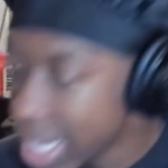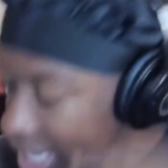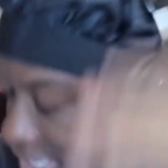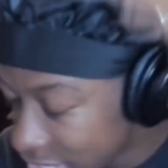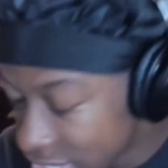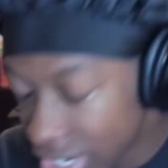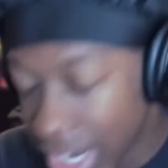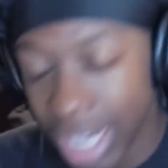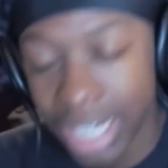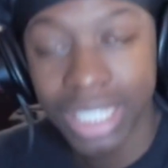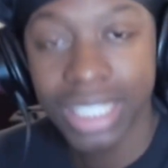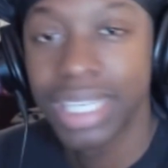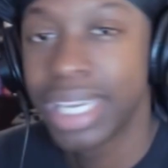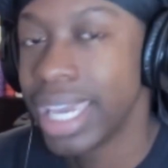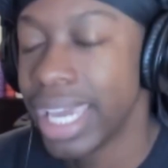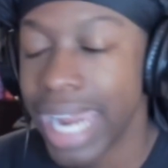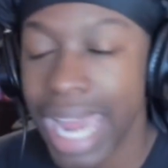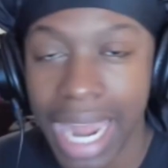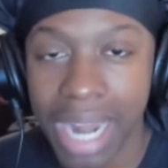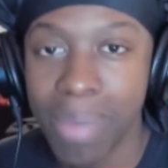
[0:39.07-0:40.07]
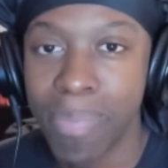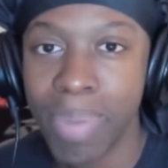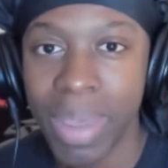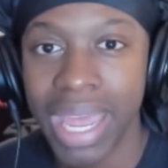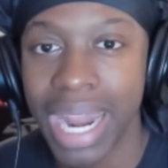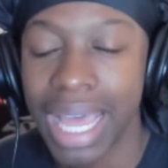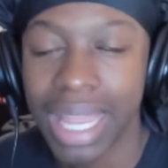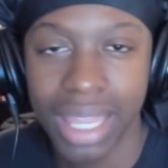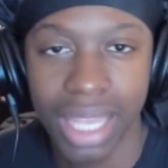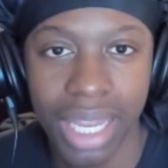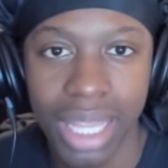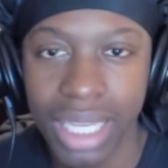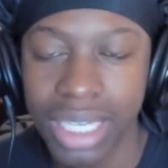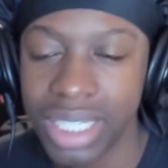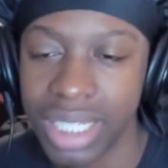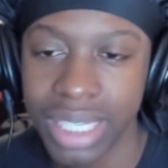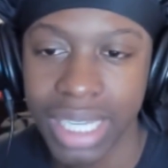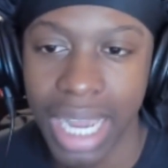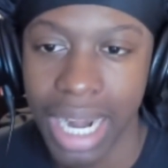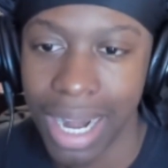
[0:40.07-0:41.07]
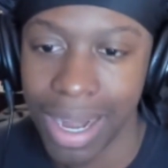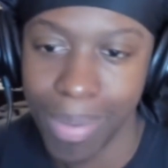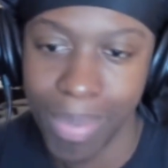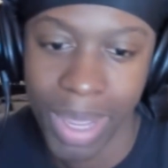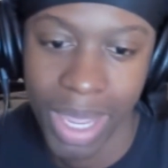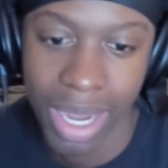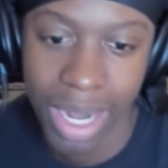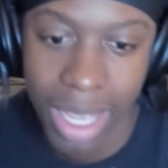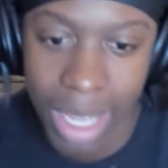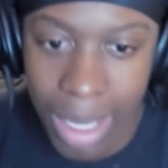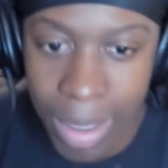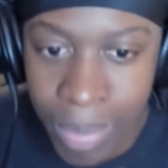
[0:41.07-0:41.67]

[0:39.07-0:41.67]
So I just get out of bed. I literally just got out of bed